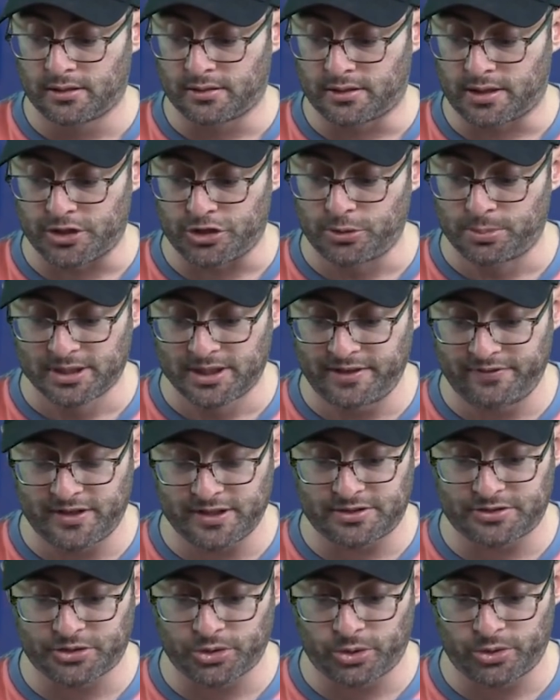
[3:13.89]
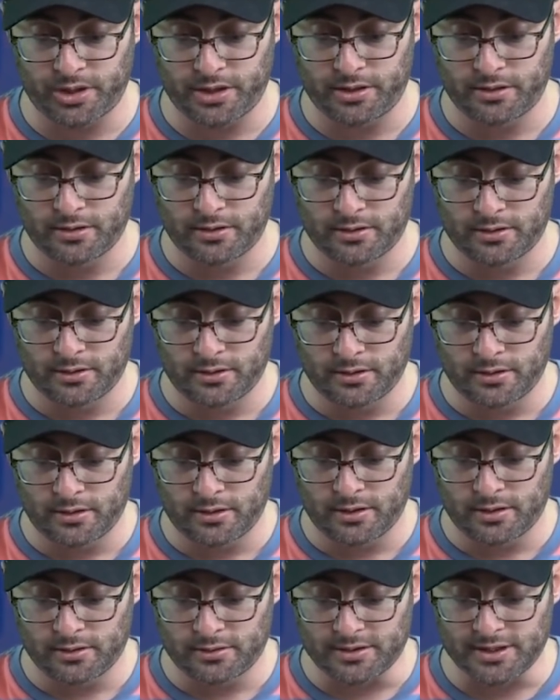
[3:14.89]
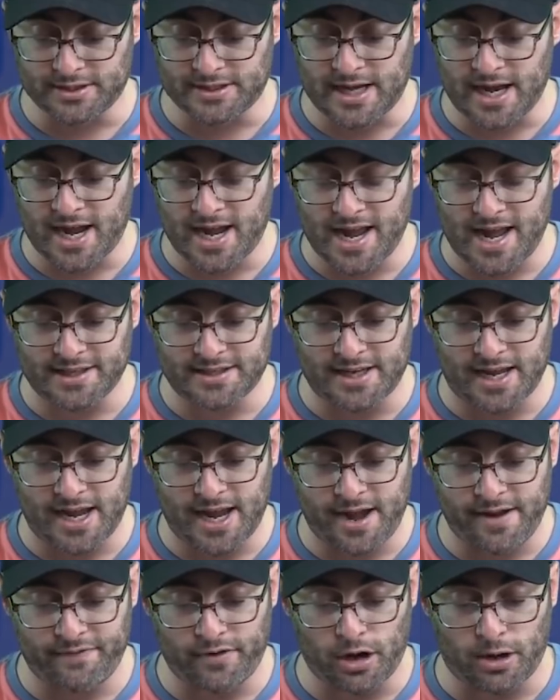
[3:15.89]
can you believe this story? This guy had to have